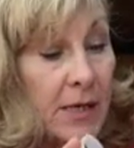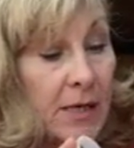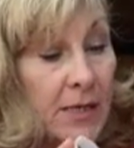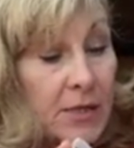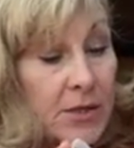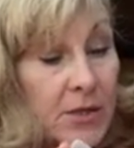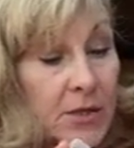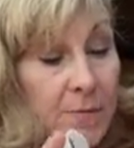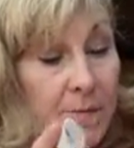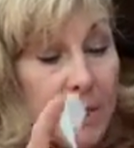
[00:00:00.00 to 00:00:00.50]

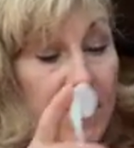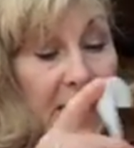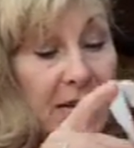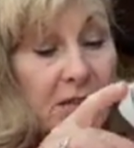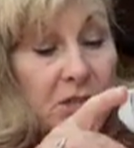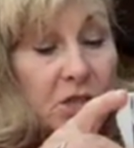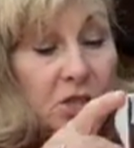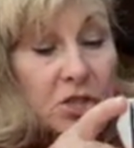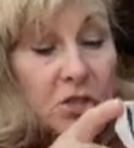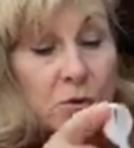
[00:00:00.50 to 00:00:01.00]
to
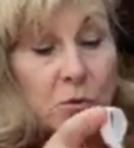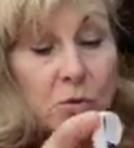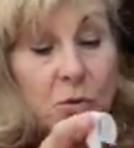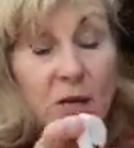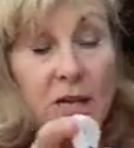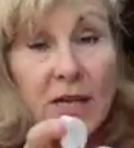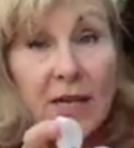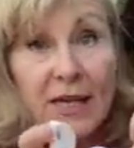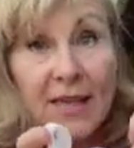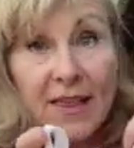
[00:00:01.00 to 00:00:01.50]
make
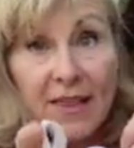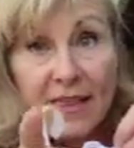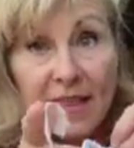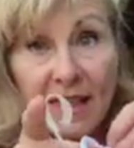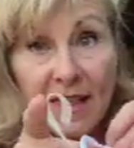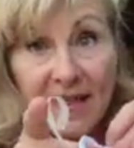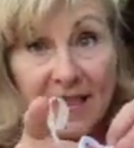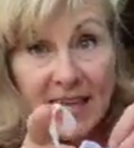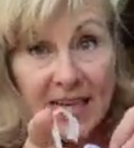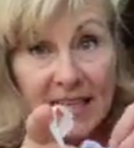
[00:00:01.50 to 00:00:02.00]
sure
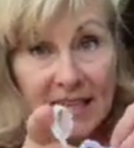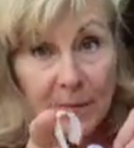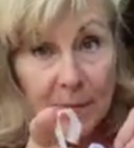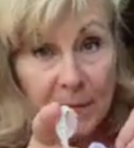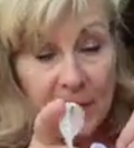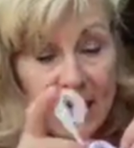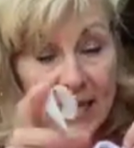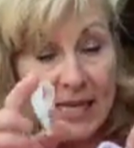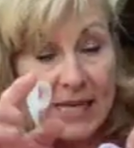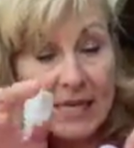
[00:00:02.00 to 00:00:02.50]
that this
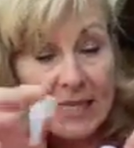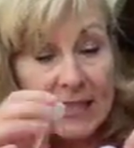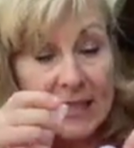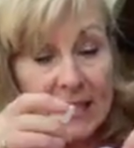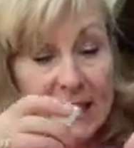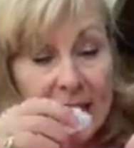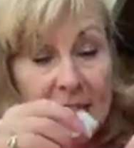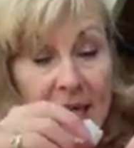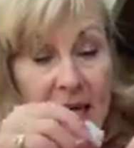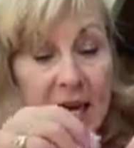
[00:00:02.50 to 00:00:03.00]

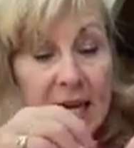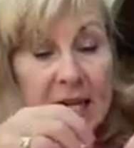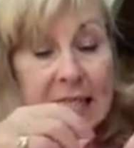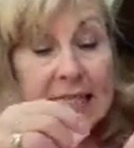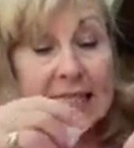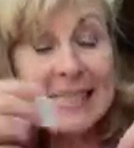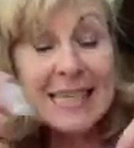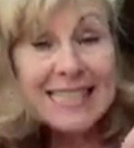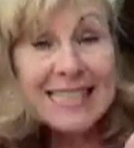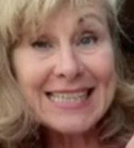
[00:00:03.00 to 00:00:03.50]
piece
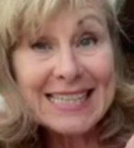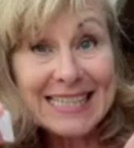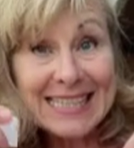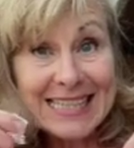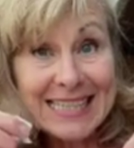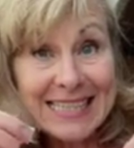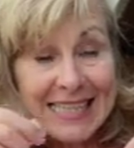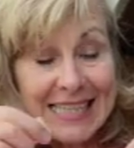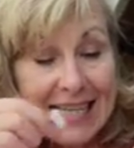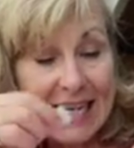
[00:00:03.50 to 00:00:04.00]
doesn't
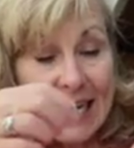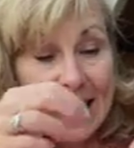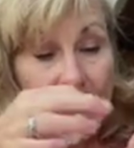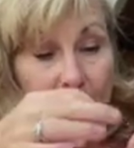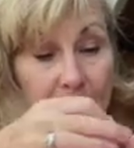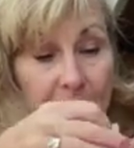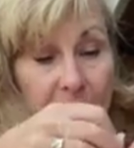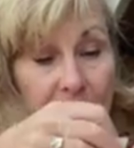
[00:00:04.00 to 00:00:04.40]
slip.